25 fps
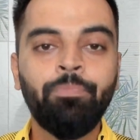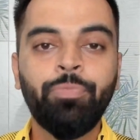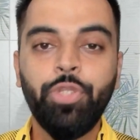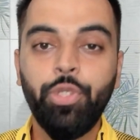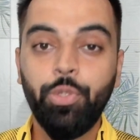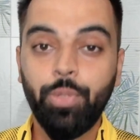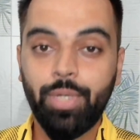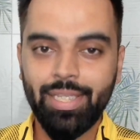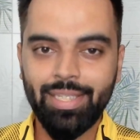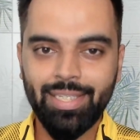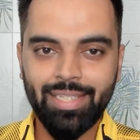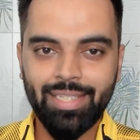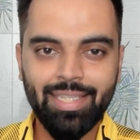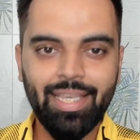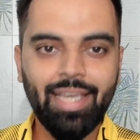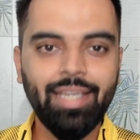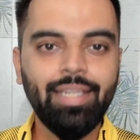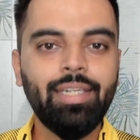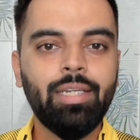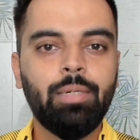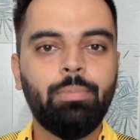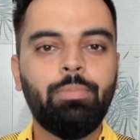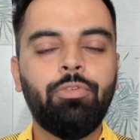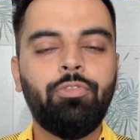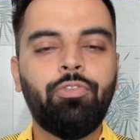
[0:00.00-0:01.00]
You can
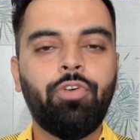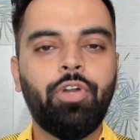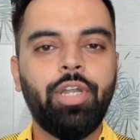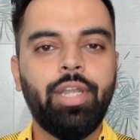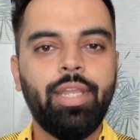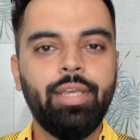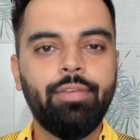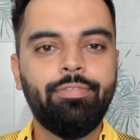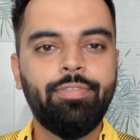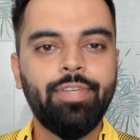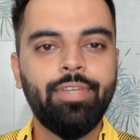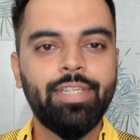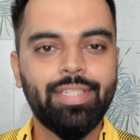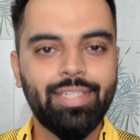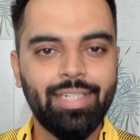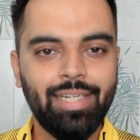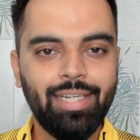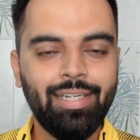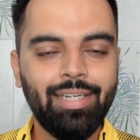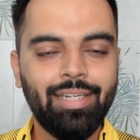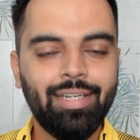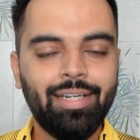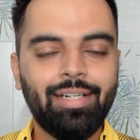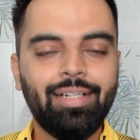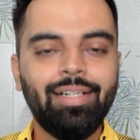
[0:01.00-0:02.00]
sign up for DevFest
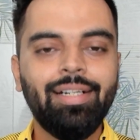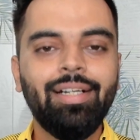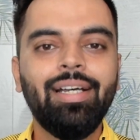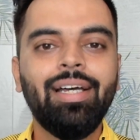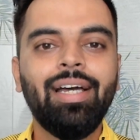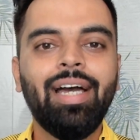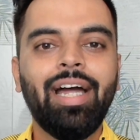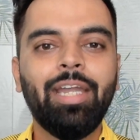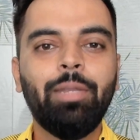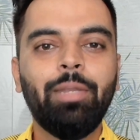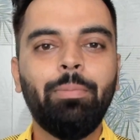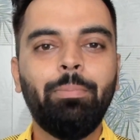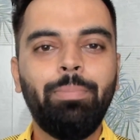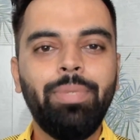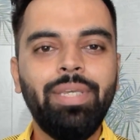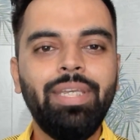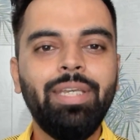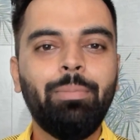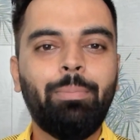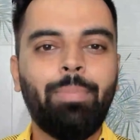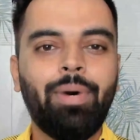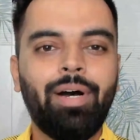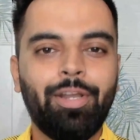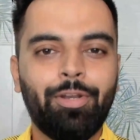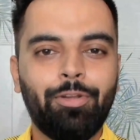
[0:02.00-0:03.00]
India and be
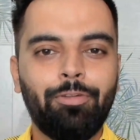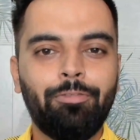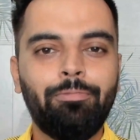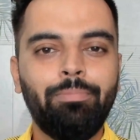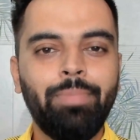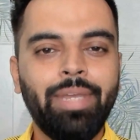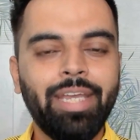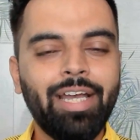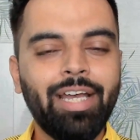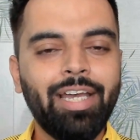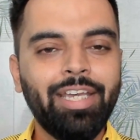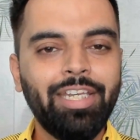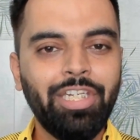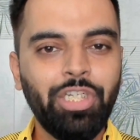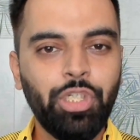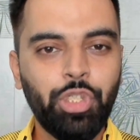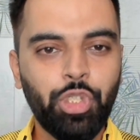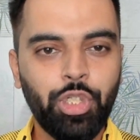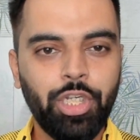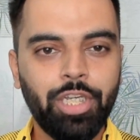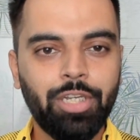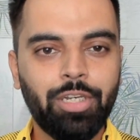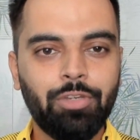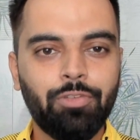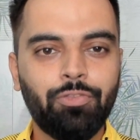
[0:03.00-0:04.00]
a part of Mega
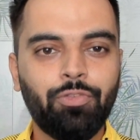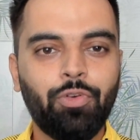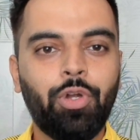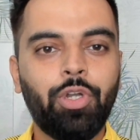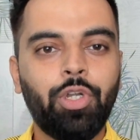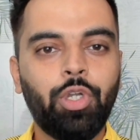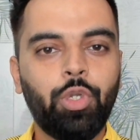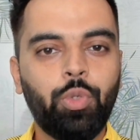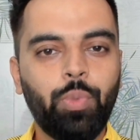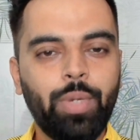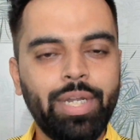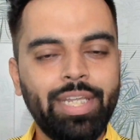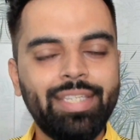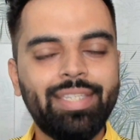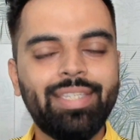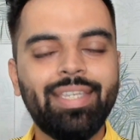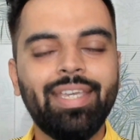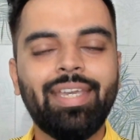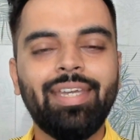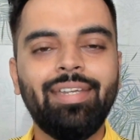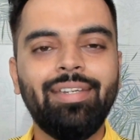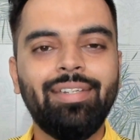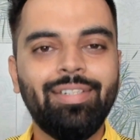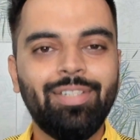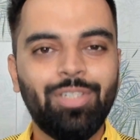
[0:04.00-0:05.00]
Initiative on
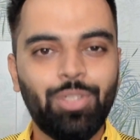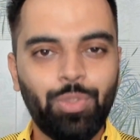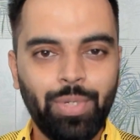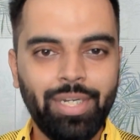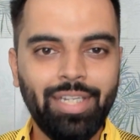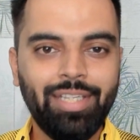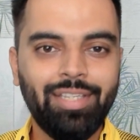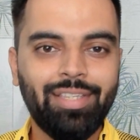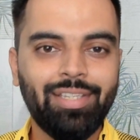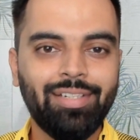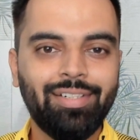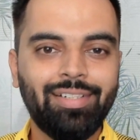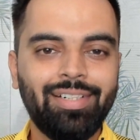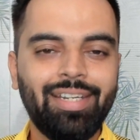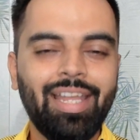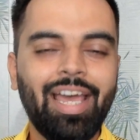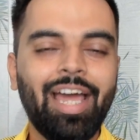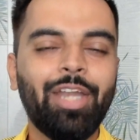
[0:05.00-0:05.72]
22nd, 23rd,